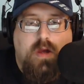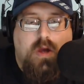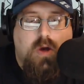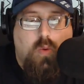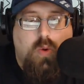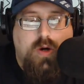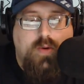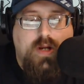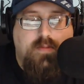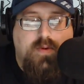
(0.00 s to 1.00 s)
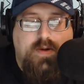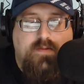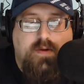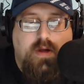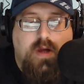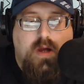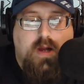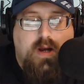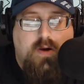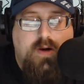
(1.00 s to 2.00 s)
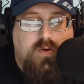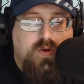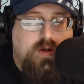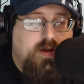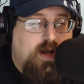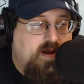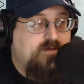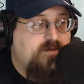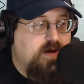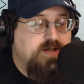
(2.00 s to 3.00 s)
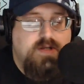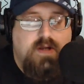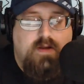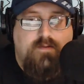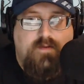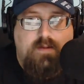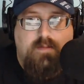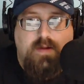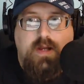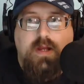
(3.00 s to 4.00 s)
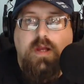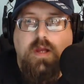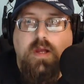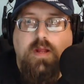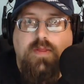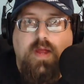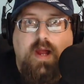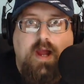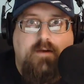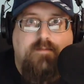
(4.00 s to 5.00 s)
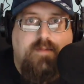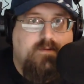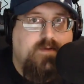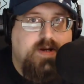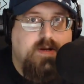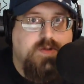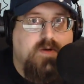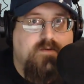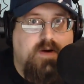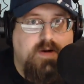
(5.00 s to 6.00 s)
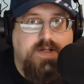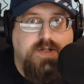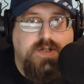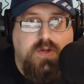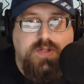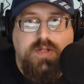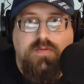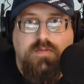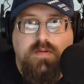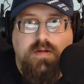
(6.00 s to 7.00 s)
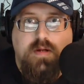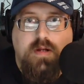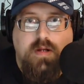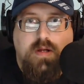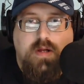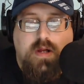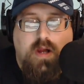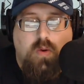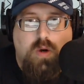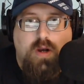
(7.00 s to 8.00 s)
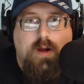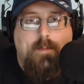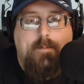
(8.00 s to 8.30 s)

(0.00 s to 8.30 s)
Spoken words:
What are we going to believe? Now, I know that I have friends and family that have been victims of various assaults and whatnot.